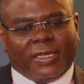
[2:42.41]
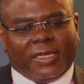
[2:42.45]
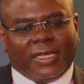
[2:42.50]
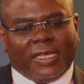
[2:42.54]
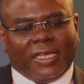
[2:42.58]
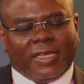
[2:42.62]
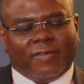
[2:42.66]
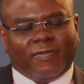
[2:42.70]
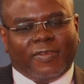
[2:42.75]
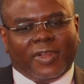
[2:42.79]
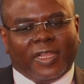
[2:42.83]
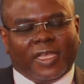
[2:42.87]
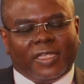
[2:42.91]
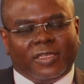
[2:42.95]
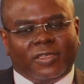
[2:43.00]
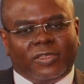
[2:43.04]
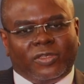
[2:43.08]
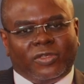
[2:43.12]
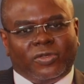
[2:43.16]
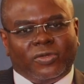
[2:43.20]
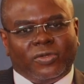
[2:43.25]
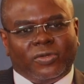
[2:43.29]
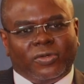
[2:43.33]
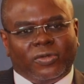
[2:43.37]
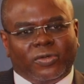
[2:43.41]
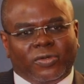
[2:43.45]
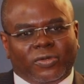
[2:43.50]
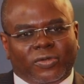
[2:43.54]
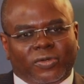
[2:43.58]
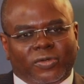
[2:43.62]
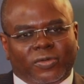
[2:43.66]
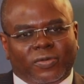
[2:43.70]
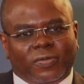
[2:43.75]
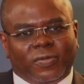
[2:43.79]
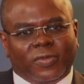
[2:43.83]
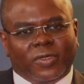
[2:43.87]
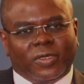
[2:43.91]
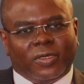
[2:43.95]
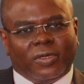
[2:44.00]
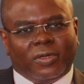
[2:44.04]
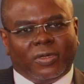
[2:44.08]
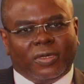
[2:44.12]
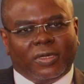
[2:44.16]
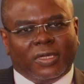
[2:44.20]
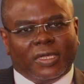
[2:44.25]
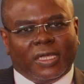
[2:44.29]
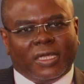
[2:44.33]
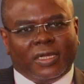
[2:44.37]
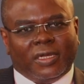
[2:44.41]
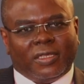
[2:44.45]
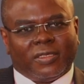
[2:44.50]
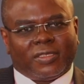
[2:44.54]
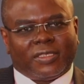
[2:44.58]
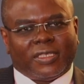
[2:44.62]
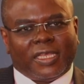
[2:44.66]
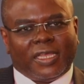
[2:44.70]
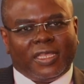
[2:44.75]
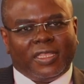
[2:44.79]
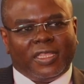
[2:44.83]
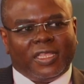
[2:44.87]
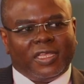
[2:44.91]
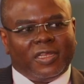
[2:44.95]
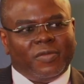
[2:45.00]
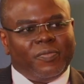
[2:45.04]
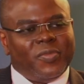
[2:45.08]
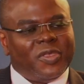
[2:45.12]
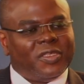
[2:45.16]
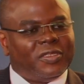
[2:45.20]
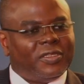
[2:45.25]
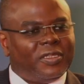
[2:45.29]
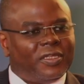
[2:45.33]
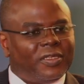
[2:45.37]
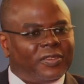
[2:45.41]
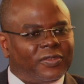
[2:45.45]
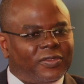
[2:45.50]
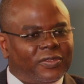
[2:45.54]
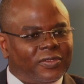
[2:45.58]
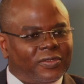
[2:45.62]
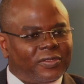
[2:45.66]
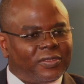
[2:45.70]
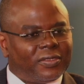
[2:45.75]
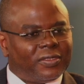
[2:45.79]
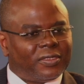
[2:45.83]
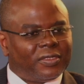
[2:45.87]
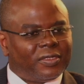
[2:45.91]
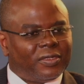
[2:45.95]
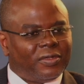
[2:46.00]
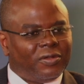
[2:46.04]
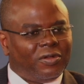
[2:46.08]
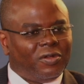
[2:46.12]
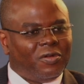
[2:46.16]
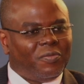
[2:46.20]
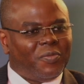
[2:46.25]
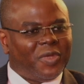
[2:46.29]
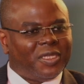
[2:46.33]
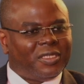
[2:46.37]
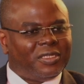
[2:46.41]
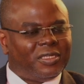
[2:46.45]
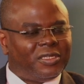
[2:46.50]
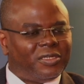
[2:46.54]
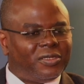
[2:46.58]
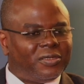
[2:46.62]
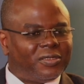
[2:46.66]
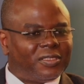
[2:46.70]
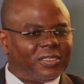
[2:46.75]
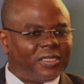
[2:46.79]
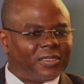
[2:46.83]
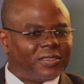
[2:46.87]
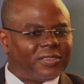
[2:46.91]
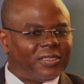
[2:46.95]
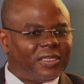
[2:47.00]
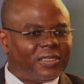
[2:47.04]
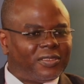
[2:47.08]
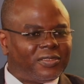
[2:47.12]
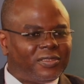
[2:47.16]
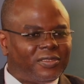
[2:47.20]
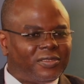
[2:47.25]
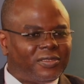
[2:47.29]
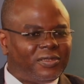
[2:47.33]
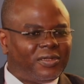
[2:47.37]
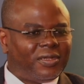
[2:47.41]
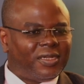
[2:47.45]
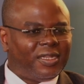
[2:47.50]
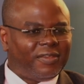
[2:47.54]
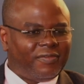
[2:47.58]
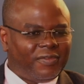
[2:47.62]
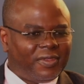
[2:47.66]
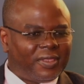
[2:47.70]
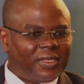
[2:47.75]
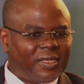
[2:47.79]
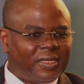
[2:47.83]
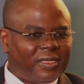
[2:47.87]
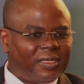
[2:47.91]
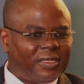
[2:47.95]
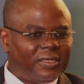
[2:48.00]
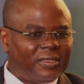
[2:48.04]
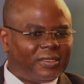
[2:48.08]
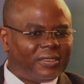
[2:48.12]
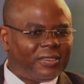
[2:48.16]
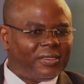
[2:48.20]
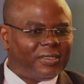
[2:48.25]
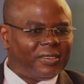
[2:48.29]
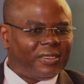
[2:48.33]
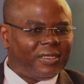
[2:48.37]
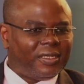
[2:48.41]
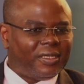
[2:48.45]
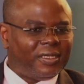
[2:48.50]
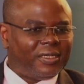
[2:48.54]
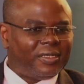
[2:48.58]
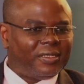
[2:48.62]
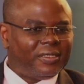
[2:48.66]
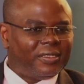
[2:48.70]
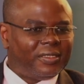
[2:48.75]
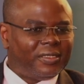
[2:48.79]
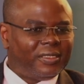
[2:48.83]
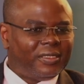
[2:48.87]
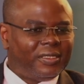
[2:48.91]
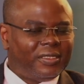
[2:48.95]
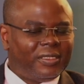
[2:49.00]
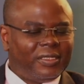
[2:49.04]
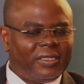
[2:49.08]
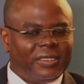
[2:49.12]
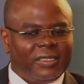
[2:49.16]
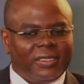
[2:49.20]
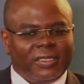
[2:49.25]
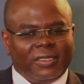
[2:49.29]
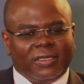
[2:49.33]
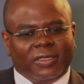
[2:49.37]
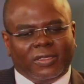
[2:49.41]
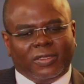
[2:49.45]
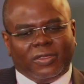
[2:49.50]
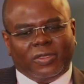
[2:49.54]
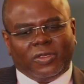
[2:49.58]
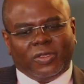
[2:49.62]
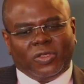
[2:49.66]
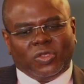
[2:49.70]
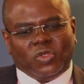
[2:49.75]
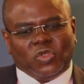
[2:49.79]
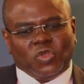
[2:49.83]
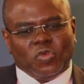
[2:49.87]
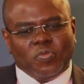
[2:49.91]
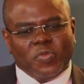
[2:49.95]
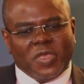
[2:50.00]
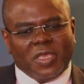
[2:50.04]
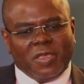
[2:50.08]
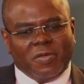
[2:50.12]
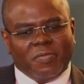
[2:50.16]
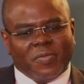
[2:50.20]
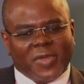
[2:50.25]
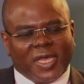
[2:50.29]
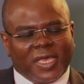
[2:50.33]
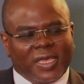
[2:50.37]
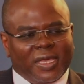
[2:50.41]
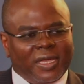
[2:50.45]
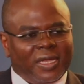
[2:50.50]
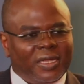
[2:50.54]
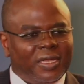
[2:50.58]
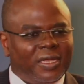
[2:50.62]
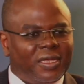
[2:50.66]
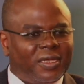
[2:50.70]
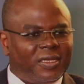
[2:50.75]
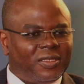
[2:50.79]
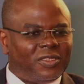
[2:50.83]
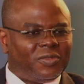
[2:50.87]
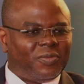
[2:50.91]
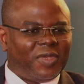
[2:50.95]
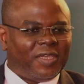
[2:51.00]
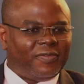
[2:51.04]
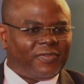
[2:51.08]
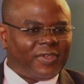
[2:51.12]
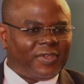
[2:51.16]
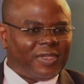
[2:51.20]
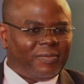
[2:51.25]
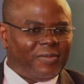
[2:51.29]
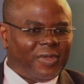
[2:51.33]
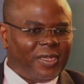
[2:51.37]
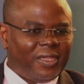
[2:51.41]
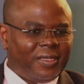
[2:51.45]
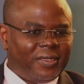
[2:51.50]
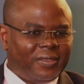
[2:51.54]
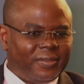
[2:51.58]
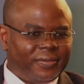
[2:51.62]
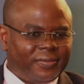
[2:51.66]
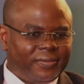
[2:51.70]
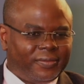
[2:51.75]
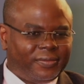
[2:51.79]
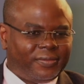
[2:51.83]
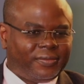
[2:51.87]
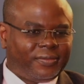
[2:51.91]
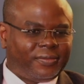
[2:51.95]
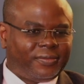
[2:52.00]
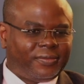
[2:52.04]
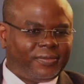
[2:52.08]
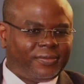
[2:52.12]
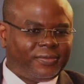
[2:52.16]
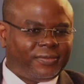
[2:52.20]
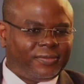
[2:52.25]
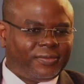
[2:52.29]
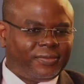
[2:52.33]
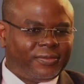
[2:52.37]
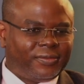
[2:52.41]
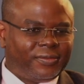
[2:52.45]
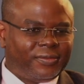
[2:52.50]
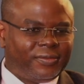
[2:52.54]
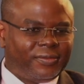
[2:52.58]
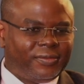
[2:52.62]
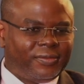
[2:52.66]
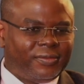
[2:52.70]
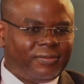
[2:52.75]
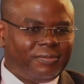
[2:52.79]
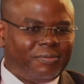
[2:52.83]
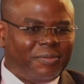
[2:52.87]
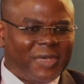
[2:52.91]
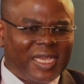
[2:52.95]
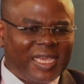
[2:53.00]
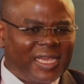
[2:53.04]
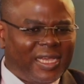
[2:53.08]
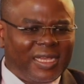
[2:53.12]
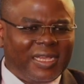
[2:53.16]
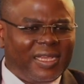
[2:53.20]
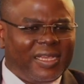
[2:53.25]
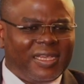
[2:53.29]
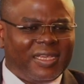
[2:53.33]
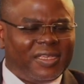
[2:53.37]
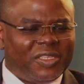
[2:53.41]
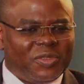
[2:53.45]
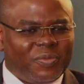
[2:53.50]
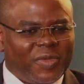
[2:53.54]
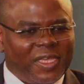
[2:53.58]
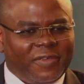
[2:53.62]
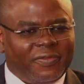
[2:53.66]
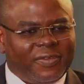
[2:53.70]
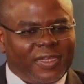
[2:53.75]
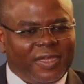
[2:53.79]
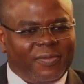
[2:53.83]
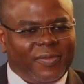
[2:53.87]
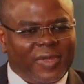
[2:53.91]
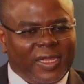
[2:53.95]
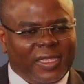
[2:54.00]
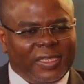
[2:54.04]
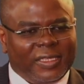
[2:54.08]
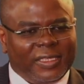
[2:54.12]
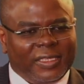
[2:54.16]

I have learned to understand that business or material success is not everything, mm-hmm. yeah? To me, my anchor is my family. Mm-hmm. My yeah. anchor is my family.